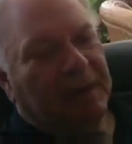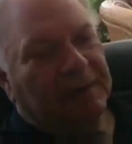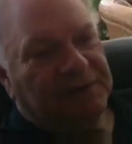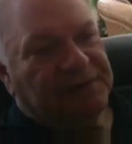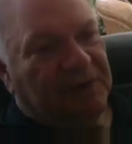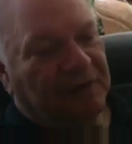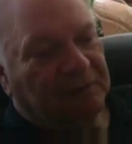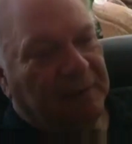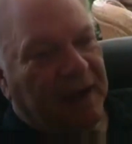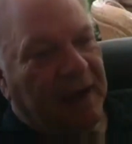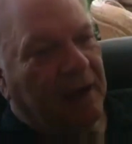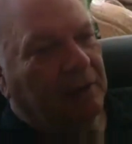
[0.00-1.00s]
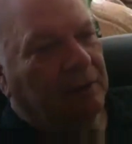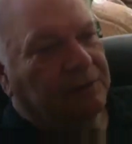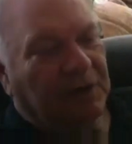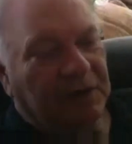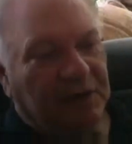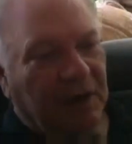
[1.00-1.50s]
about the Son of Man who's
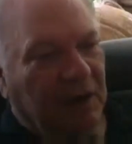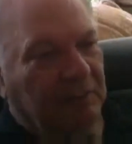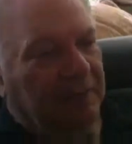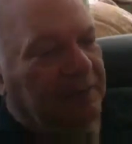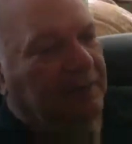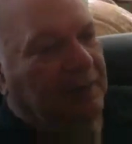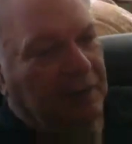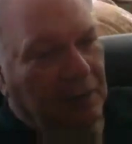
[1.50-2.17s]
going to come and